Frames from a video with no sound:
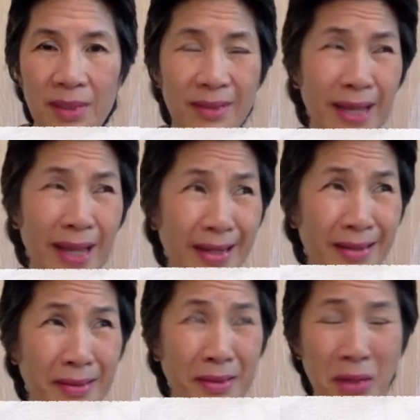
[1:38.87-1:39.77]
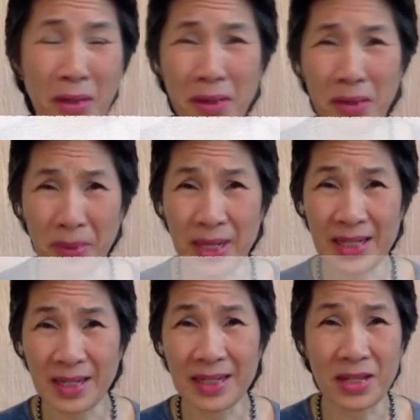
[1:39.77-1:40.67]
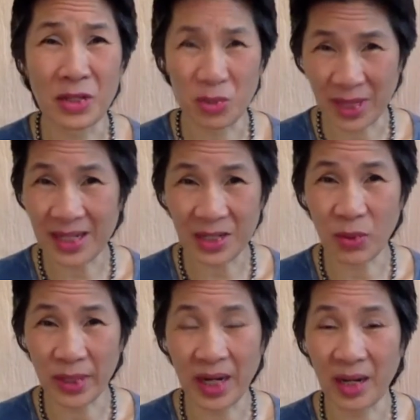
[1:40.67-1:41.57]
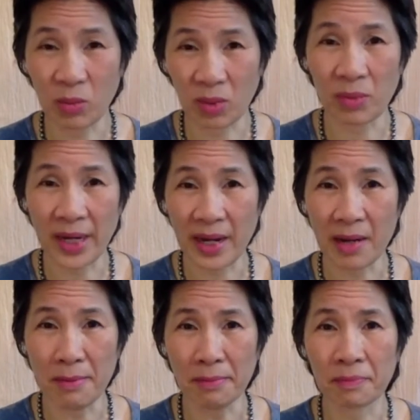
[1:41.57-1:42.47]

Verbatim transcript: like all the craziness and the stress that's going on in the world right now,